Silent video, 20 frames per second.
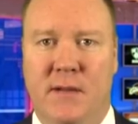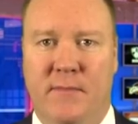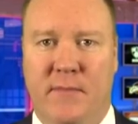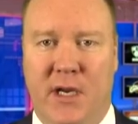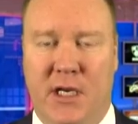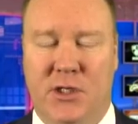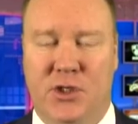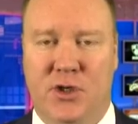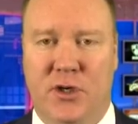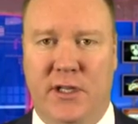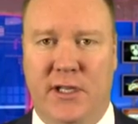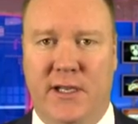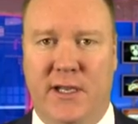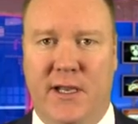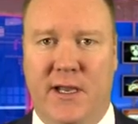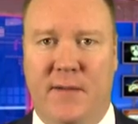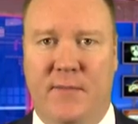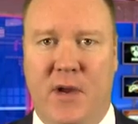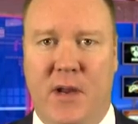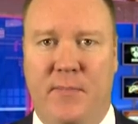Make sure that you
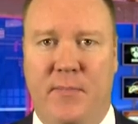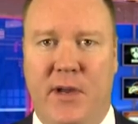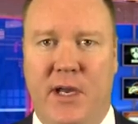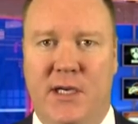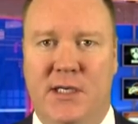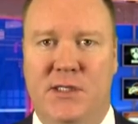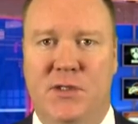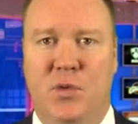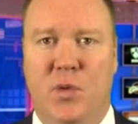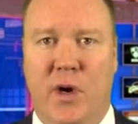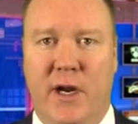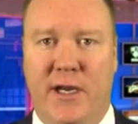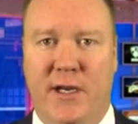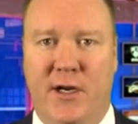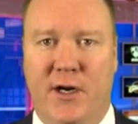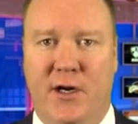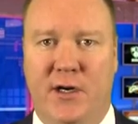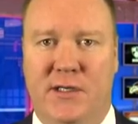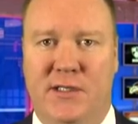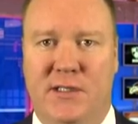get my picks right
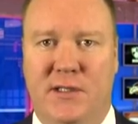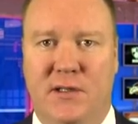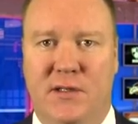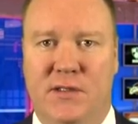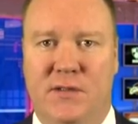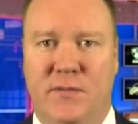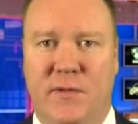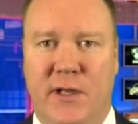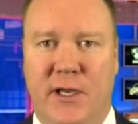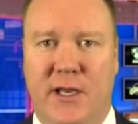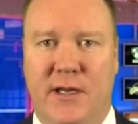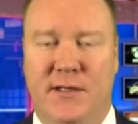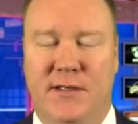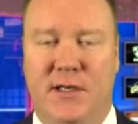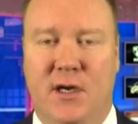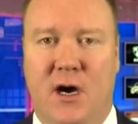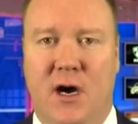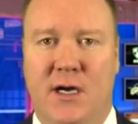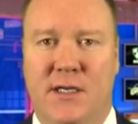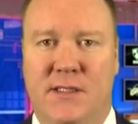here exclusively at
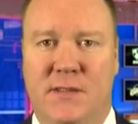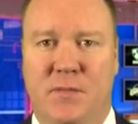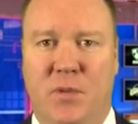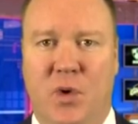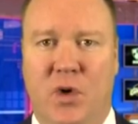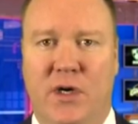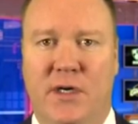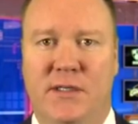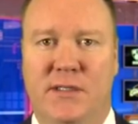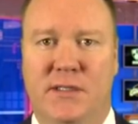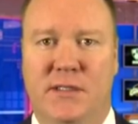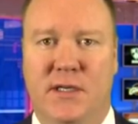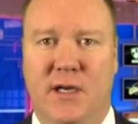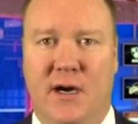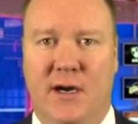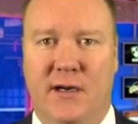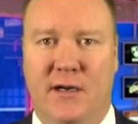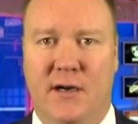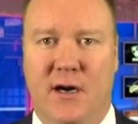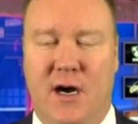
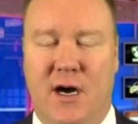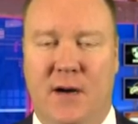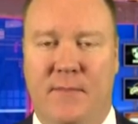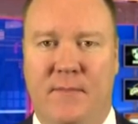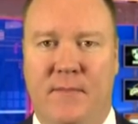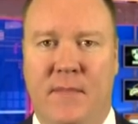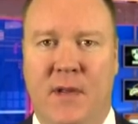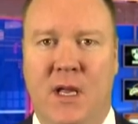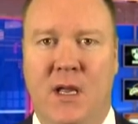DocSports.com.